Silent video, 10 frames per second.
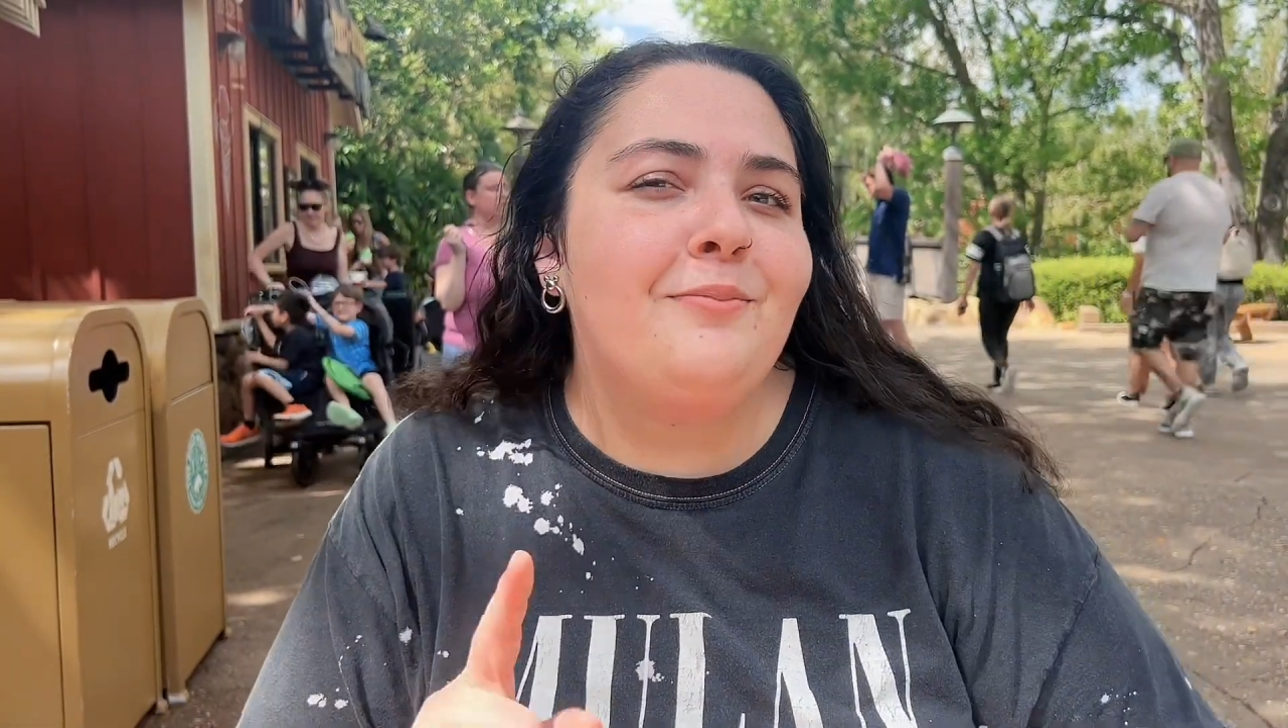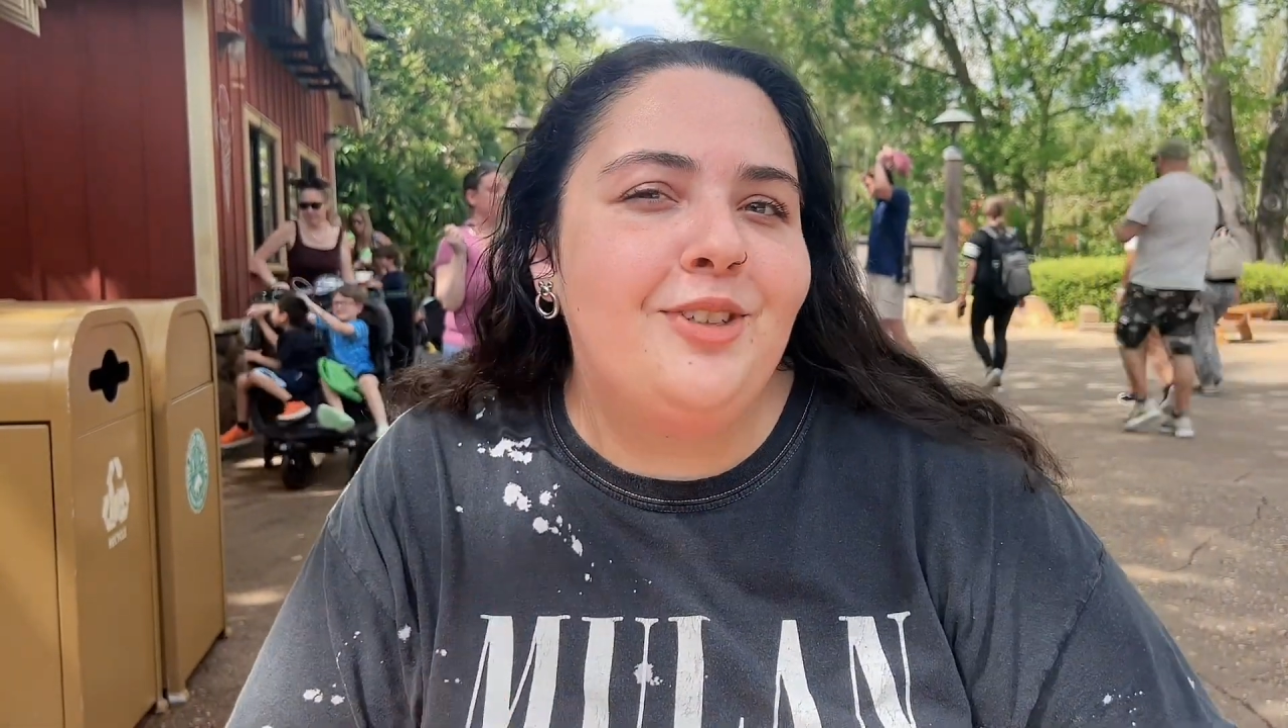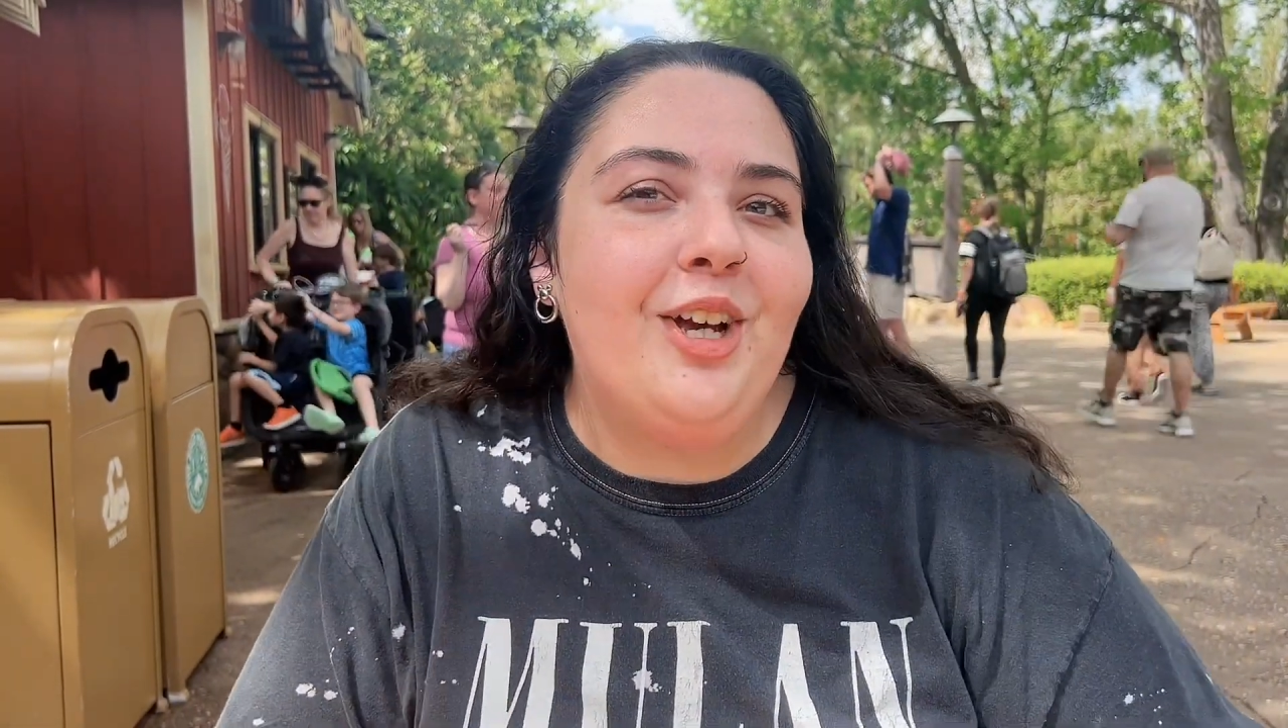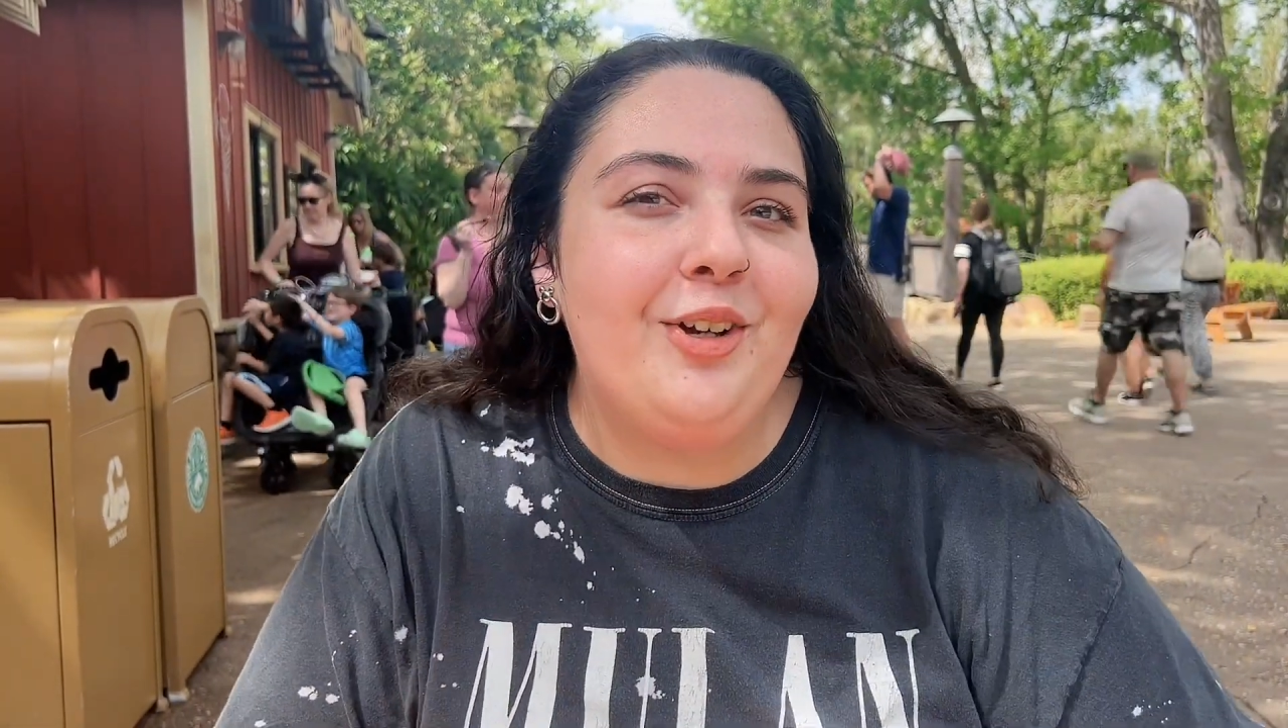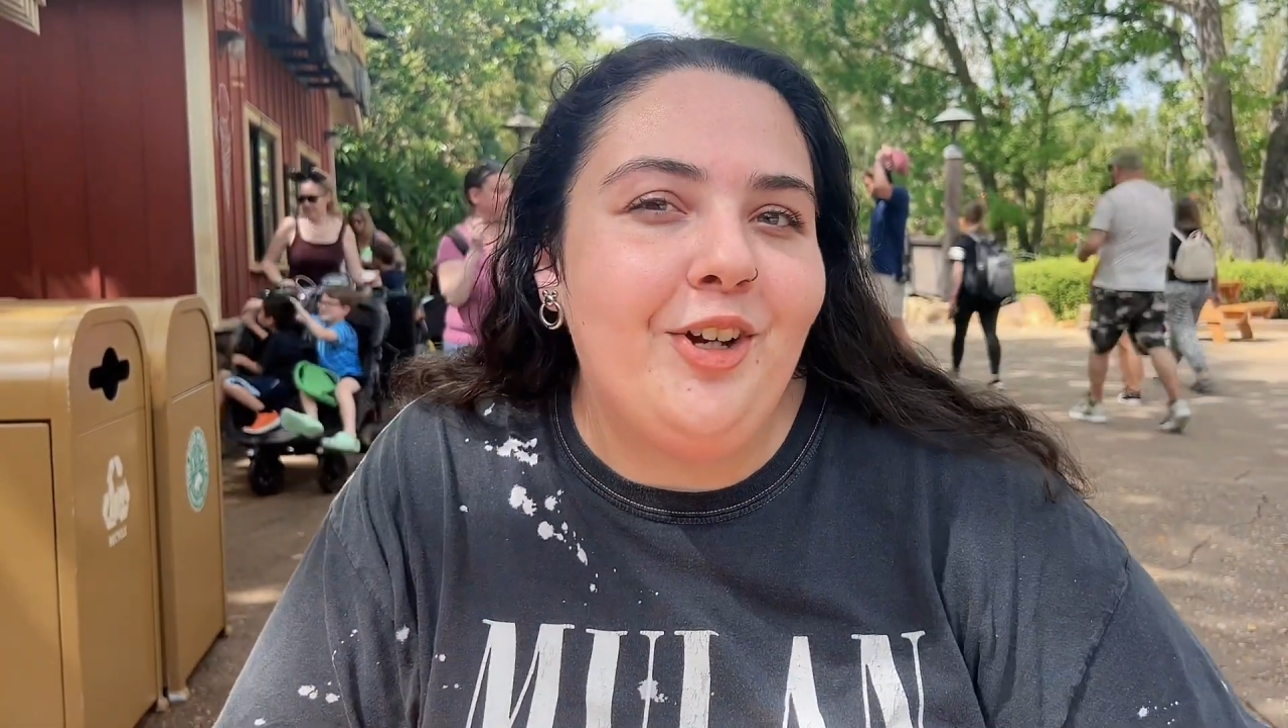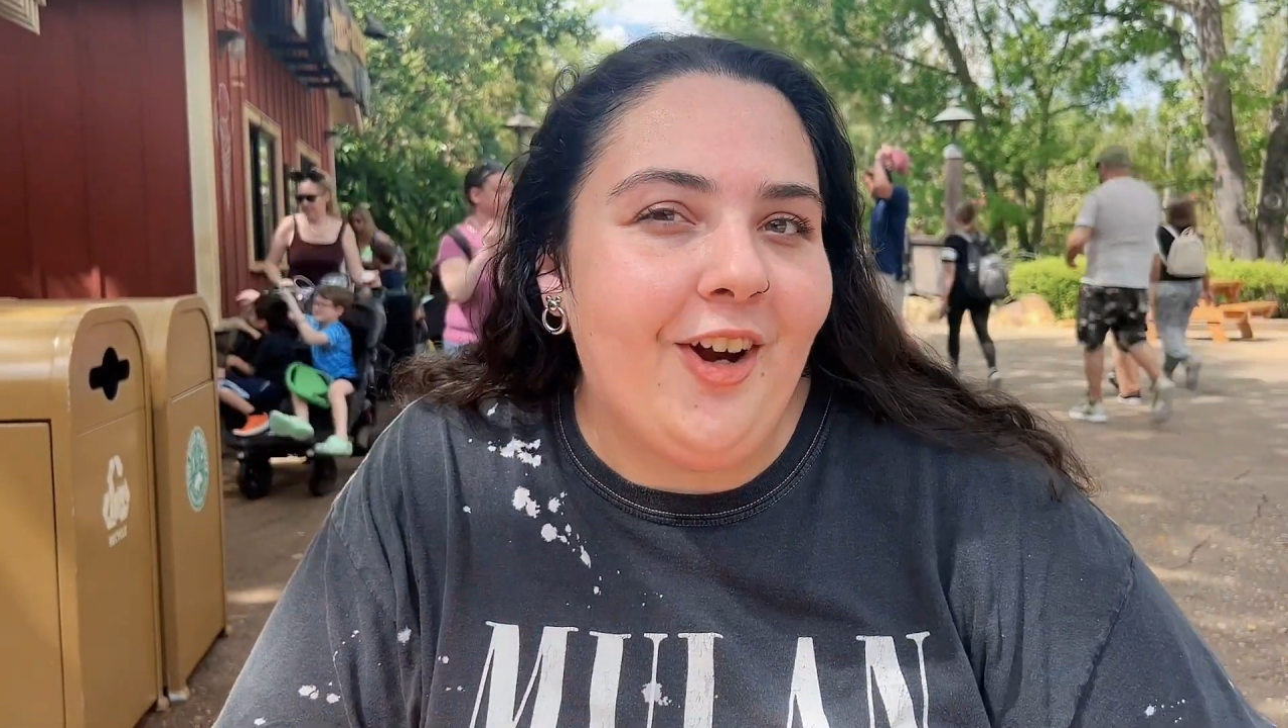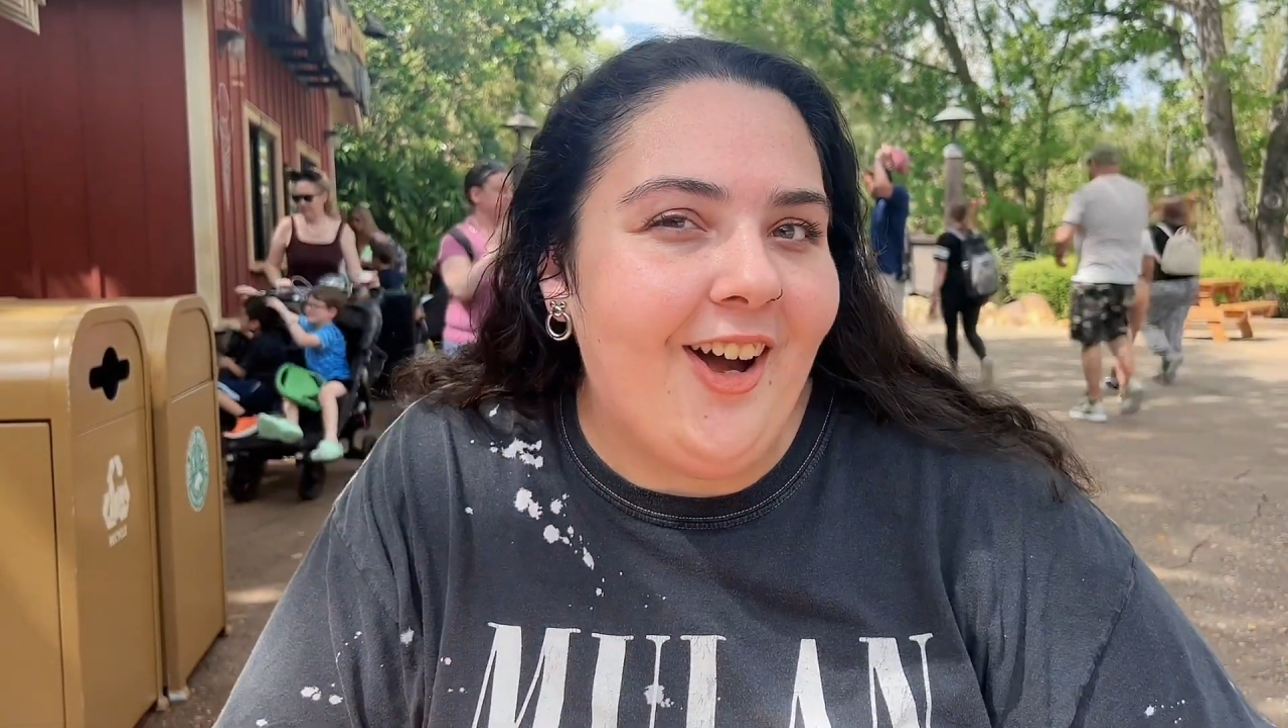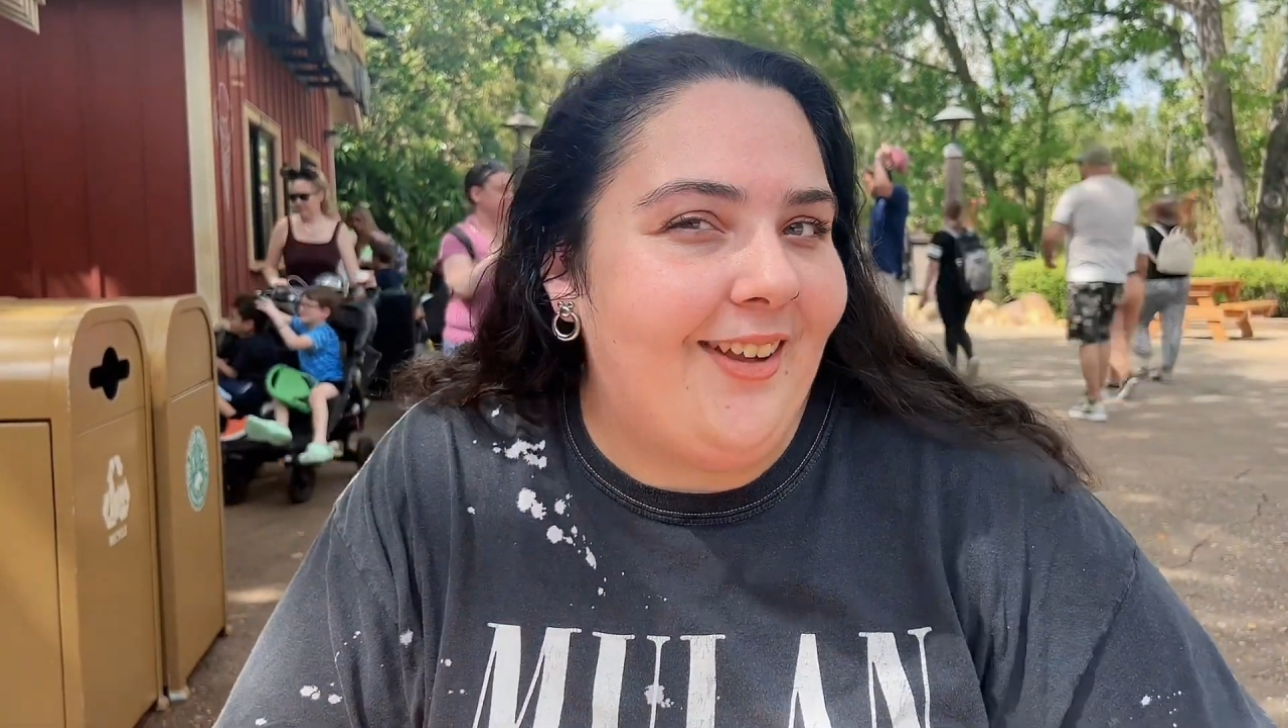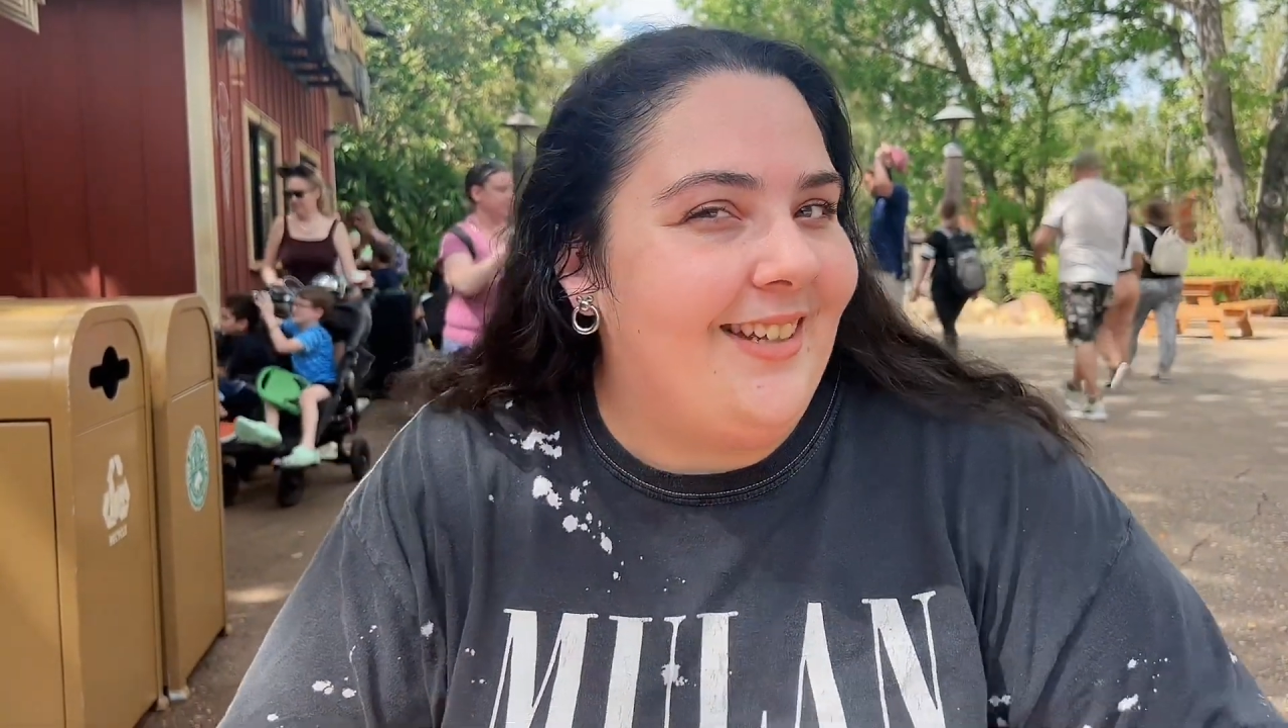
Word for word: So you're on.